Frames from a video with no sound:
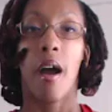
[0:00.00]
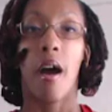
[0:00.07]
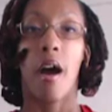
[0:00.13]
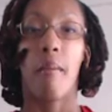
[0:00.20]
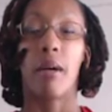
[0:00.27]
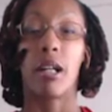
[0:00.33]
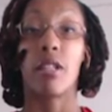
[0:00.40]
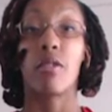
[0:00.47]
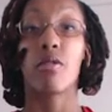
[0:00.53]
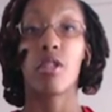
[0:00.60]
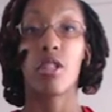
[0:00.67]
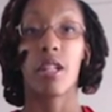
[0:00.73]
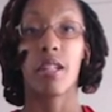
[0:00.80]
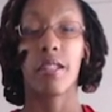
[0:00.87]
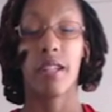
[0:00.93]
I do
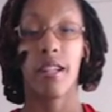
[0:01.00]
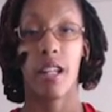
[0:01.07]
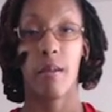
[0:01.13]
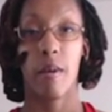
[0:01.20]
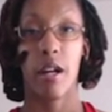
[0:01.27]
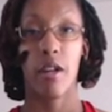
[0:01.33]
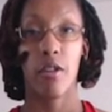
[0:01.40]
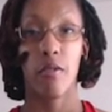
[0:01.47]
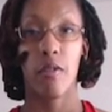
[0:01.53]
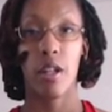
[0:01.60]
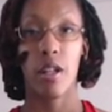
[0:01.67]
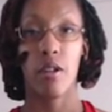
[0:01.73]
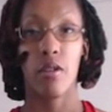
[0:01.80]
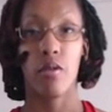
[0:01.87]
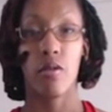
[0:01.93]
suggest looking at my other
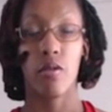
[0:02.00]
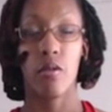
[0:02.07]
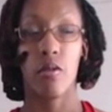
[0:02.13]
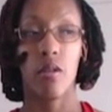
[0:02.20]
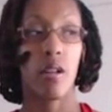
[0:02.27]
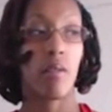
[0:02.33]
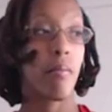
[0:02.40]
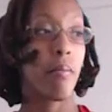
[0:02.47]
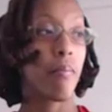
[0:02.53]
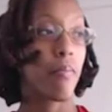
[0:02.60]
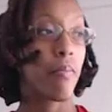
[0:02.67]
videos on